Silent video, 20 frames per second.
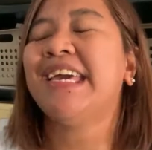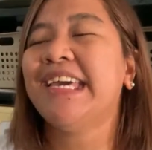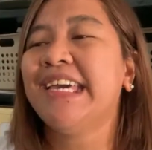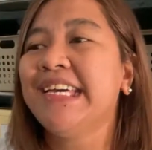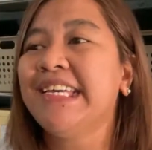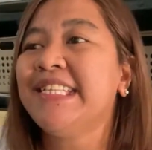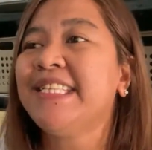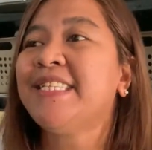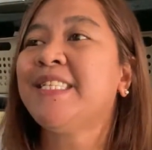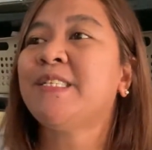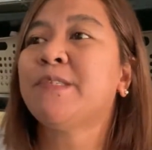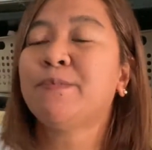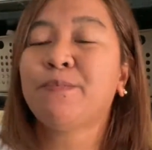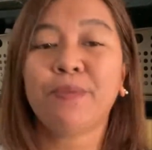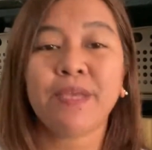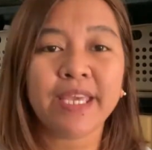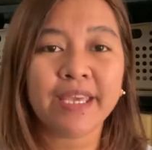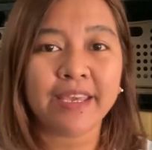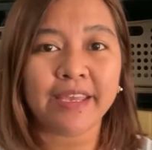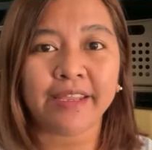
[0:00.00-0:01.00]
It's
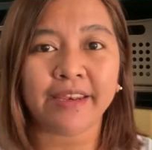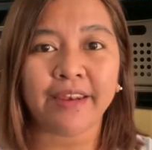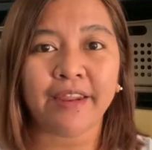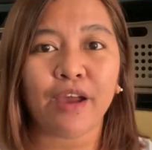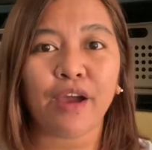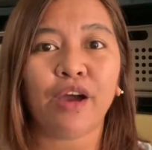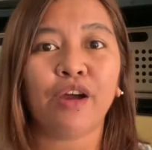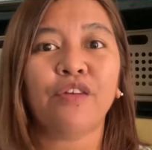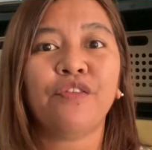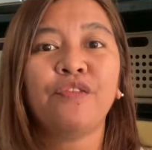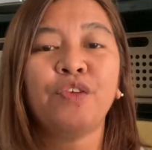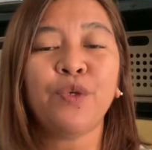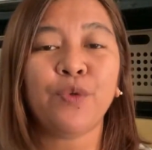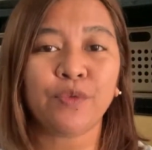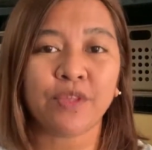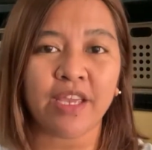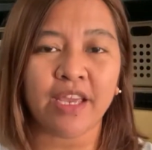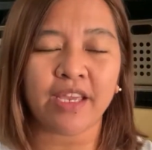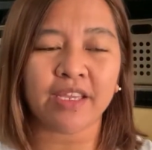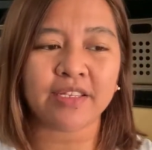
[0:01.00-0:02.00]
been a few
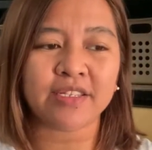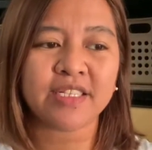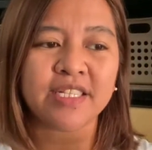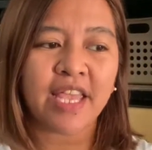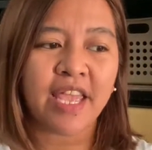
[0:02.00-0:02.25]
days